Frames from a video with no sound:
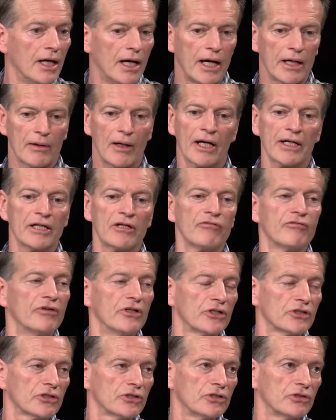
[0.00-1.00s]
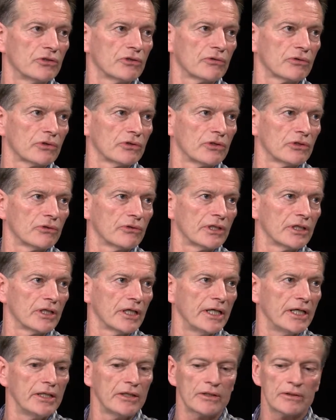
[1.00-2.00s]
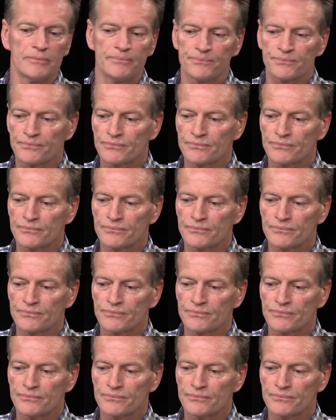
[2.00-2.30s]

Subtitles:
I'm going to finish the degree later.